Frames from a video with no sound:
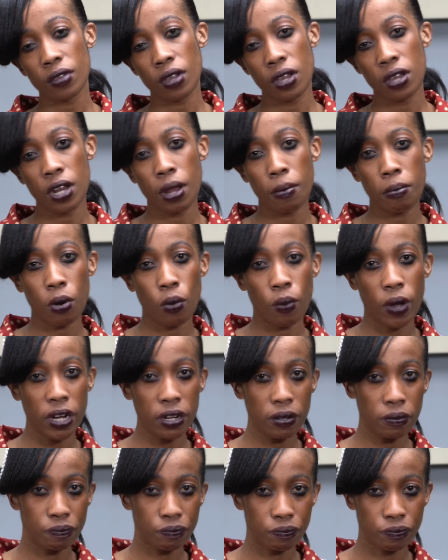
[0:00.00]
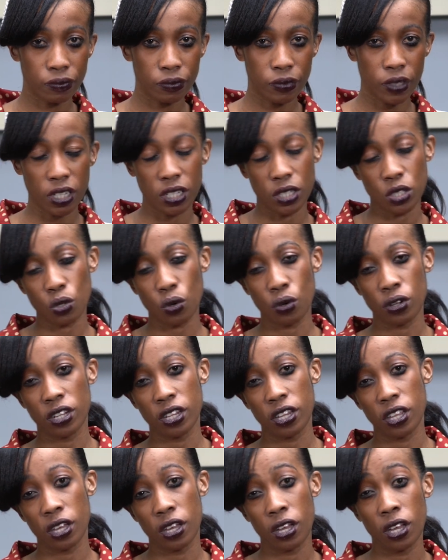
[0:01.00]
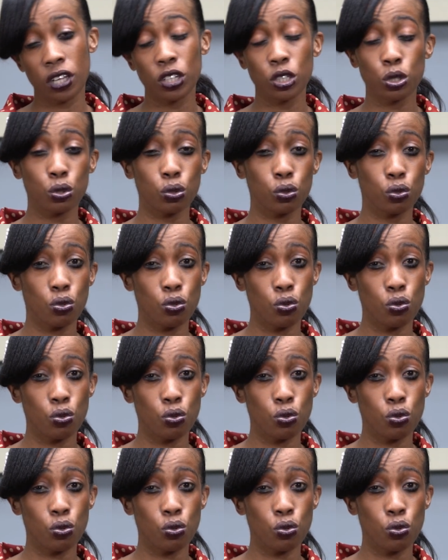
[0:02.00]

And number one, it's on the issue to